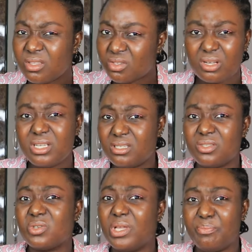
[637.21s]
turn it
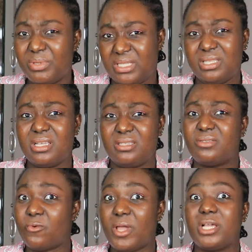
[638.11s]
into a
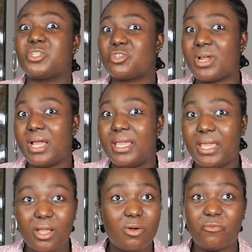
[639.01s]
business for extra
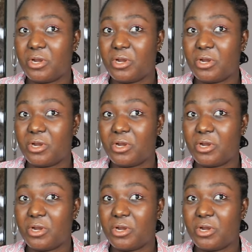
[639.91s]
income.